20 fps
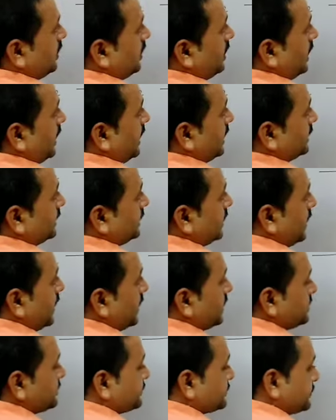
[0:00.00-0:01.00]
and
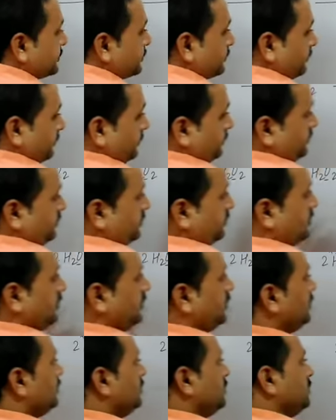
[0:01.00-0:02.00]
there 0.
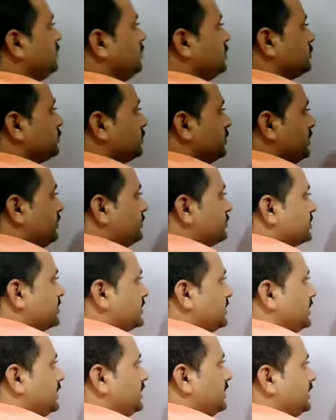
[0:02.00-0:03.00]
So you
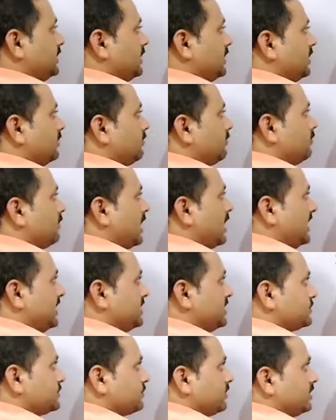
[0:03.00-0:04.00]
see here
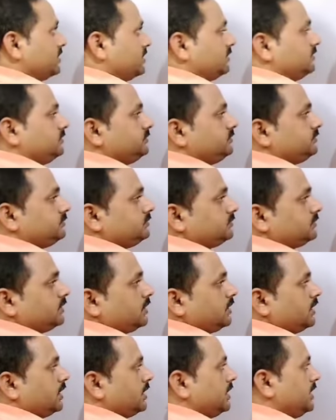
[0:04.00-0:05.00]
-1
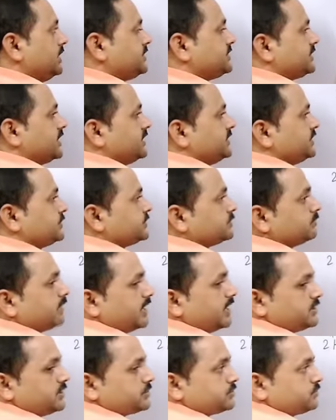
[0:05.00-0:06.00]
is changing to
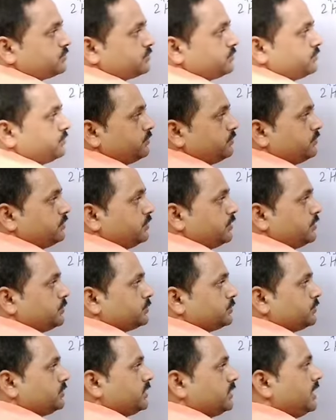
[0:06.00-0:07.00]
-2.
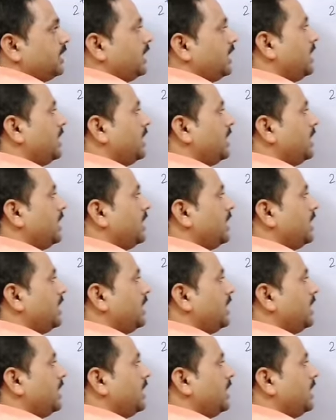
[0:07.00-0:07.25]
So here